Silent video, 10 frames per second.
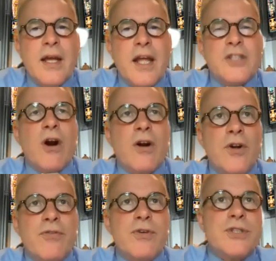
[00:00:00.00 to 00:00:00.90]
It's
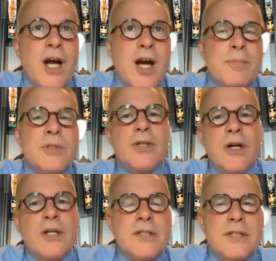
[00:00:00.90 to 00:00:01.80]
harder if you stop and
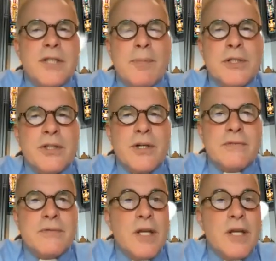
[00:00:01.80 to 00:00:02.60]
start and stop and start.